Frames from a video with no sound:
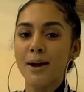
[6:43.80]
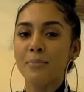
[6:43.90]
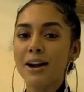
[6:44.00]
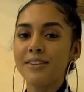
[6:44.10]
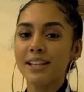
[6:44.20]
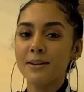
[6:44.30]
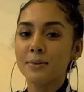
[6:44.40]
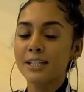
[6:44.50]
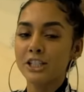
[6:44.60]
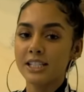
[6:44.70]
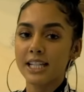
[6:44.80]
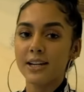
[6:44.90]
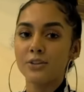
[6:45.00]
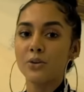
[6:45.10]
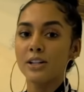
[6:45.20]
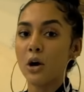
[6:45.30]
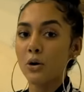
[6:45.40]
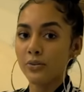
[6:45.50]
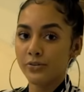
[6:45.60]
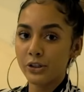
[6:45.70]
Private labeling, just to give you an
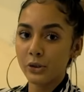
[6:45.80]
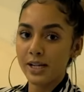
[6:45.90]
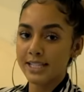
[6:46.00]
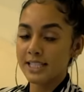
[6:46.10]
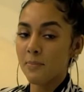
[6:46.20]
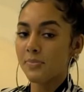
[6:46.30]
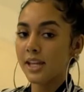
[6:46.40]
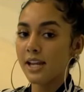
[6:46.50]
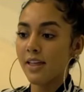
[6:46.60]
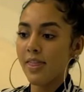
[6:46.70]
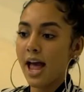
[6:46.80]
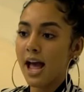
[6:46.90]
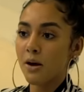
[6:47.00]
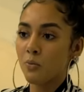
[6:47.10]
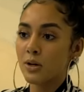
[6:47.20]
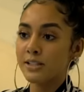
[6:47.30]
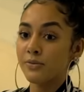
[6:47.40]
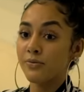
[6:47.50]
overview, is something that was